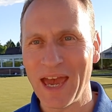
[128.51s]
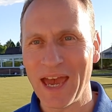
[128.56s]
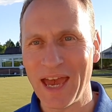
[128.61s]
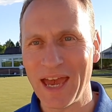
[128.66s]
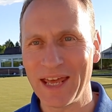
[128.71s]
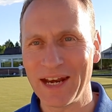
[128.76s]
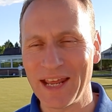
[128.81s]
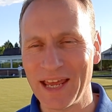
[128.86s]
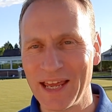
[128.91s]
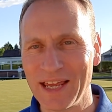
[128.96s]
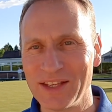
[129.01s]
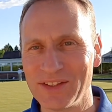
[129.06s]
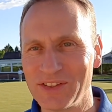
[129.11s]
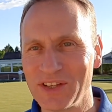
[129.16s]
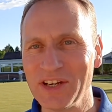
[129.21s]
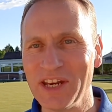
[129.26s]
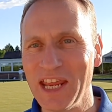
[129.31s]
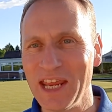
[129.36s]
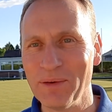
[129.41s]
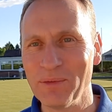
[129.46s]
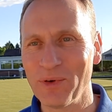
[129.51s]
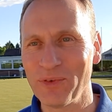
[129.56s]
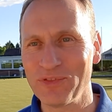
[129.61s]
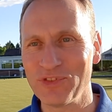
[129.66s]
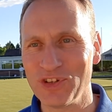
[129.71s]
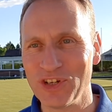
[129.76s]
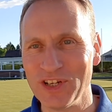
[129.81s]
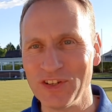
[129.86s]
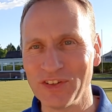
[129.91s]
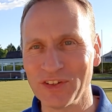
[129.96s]
It Is, the name of
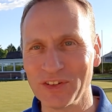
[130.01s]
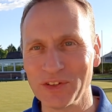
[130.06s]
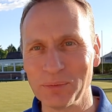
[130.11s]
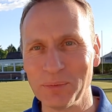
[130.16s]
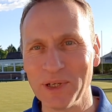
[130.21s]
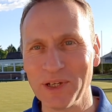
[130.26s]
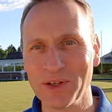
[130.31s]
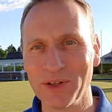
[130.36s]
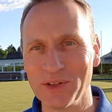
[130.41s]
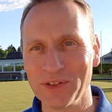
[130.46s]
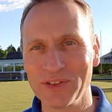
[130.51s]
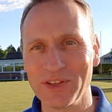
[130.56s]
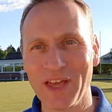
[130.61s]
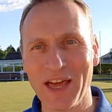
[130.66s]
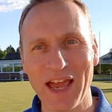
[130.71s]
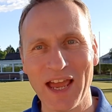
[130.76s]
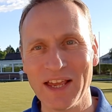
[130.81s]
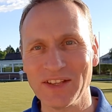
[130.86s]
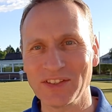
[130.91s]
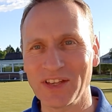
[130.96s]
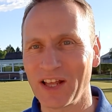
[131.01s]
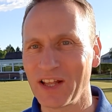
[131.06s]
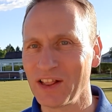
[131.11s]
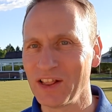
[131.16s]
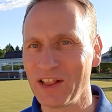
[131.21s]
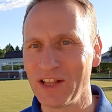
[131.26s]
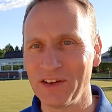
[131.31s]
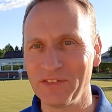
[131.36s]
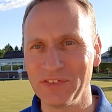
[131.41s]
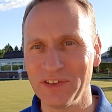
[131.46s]
Jesus, because it's a
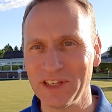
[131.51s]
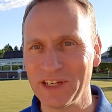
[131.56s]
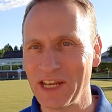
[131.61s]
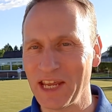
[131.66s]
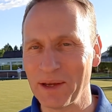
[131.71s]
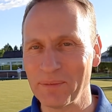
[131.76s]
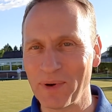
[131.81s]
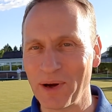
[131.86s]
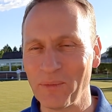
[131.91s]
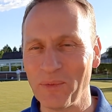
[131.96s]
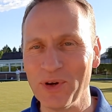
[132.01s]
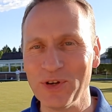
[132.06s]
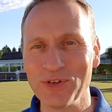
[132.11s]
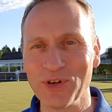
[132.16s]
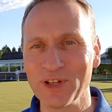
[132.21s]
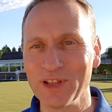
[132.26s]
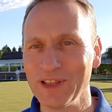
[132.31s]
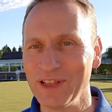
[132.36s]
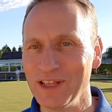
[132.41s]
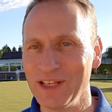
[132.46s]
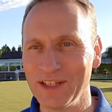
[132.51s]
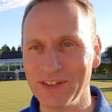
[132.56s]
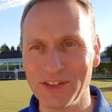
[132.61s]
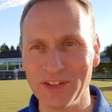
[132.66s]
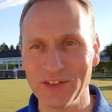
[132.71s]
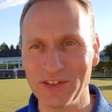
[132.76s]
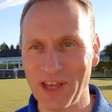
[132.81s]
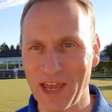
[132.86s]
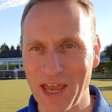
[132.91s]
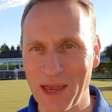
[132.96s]
lovely name and we should
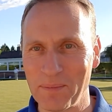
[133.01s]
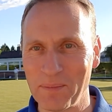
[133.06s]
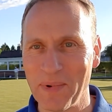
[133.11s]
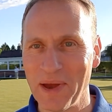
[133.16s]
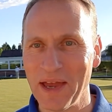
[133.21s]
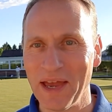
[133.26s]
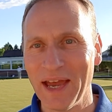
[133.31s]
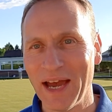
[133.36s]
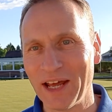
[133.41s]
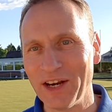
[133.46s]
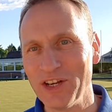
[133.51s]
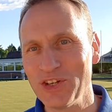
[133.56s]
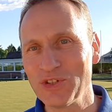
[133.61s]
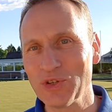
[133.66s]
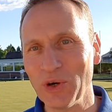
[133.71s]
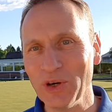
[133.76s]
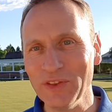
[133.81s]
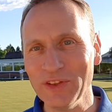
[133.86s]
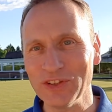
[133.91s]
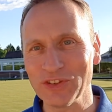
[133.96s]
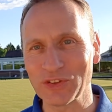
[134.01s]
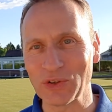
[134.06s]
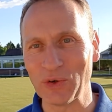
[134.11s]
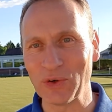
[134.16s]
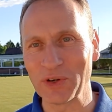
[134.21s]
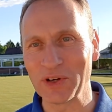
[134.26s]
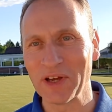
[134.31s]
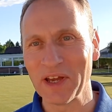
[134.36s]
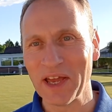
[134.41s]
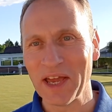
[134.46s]
listen to him and enjoy the
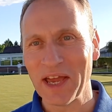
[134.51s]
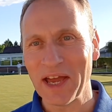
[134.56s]
song,